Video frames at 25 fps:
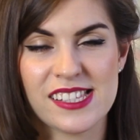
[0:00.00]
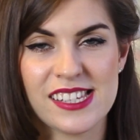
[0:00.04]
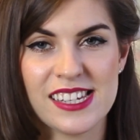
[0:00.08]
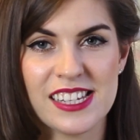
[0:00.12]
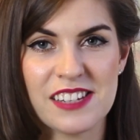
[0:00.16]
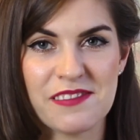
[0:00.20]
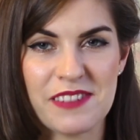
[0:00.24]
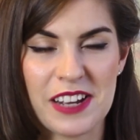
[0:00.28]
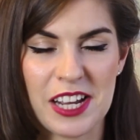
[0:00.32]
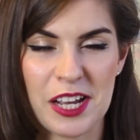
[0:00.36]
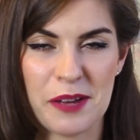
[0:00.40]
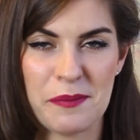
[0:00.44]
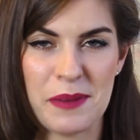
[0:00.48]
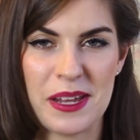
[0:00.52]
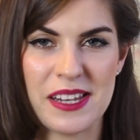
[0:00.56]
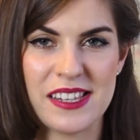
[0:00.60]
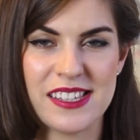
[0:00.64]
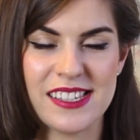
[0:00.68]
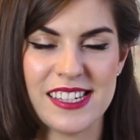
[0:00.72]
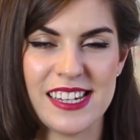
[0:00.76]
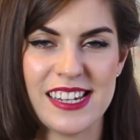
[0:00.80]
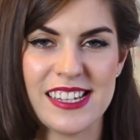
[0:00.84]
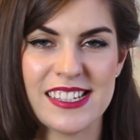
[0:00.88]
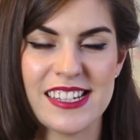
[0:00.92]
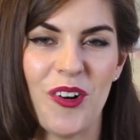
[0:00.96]
seen it
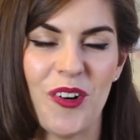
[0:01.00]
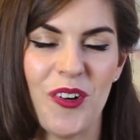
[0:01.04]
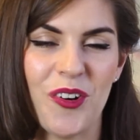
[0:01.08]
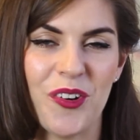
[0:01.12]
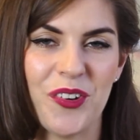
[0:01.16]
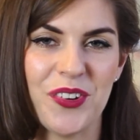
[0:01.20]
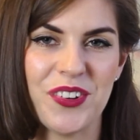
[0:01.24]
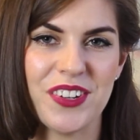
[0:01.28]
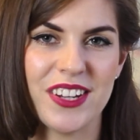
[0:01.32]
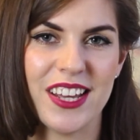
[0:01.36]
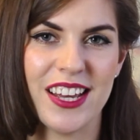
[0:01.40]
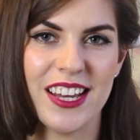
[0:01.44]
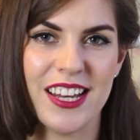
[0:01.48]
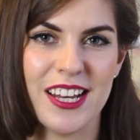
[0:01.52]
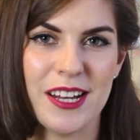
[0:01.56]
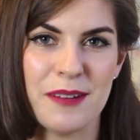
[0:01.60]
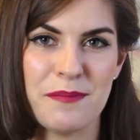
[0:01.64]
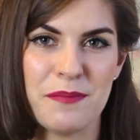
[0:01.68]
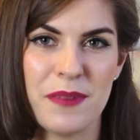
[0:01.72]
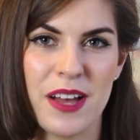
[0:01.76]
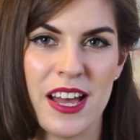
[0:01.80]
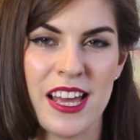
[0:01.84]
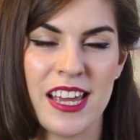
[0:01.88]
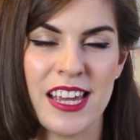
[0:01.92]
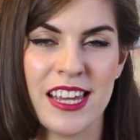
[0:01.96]
recommended on
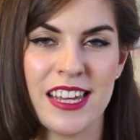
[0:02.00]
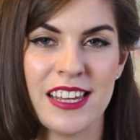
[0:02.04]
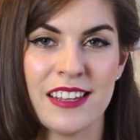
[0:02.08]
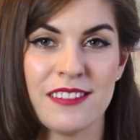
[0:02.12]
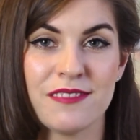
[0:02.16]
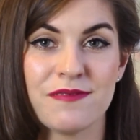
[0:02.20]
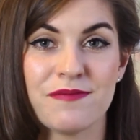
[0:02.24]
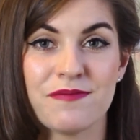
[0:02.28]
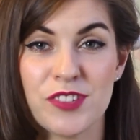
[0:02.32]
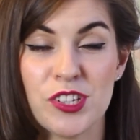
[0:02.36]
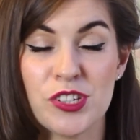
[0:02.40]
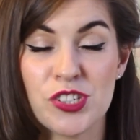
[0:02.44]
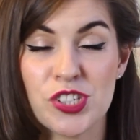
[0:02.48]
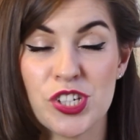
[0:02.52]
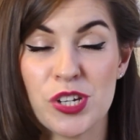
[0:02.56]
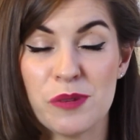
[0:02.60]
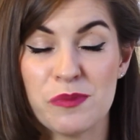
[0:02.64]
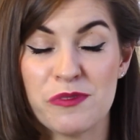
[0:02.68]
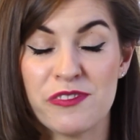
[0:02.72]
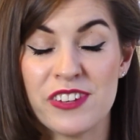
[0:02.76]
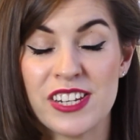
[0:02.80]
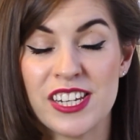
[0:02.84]
a YouTube